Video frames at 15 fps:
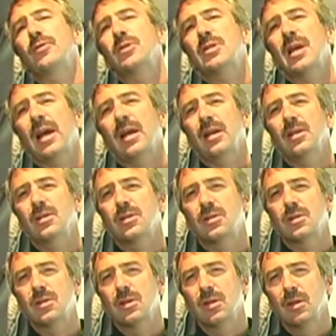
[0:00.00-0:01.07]

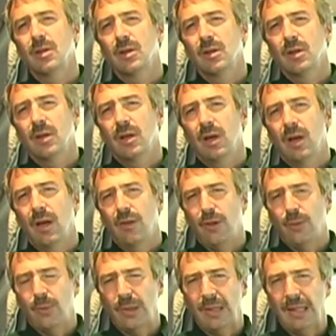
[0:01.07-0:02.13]
seconds and
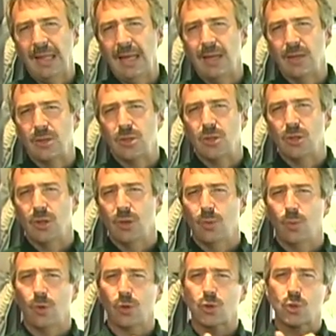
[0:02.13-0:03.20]
then release, and then
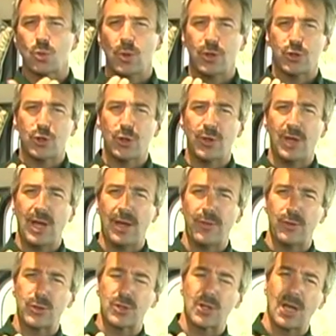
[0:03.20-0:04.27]
we'll switch to the
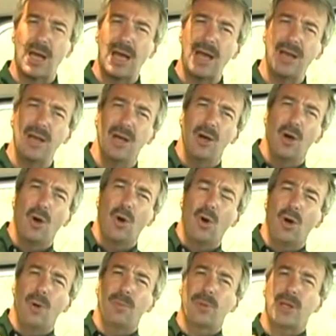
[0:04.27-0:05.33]
other side,
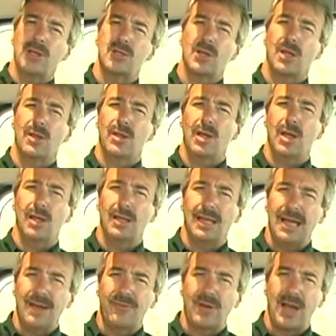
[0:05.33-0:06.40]
placing the
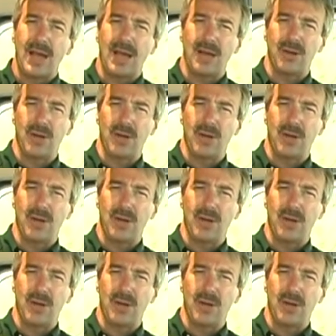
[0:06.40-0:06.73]
left hand